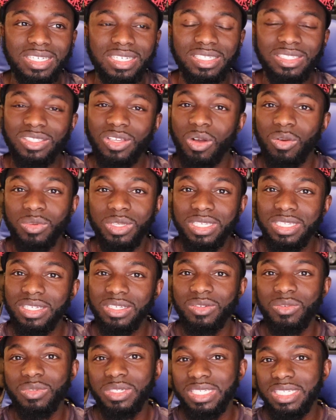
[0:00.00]
So
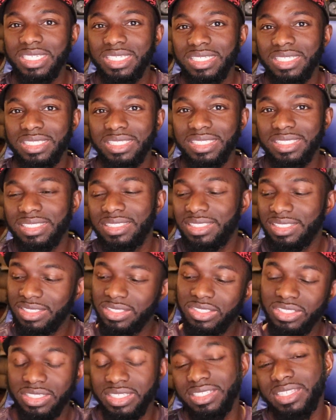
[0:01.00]
we
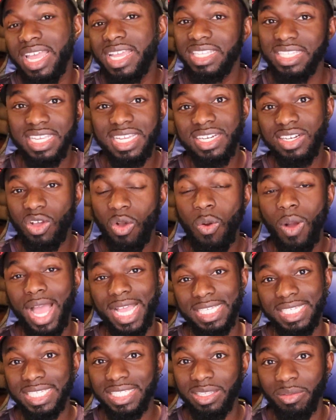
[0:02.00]
didn't
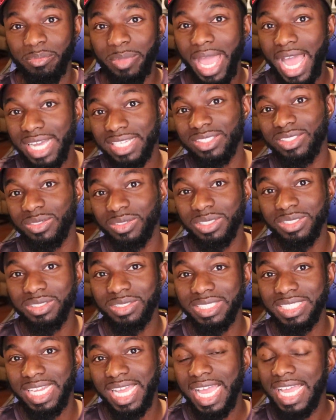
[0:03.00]
quite get the backstory
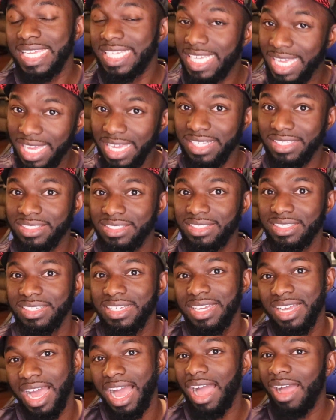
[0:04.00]
on that yet.
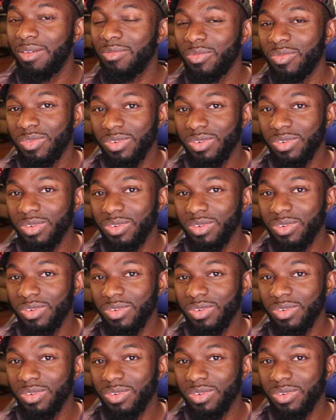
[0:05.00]
I'm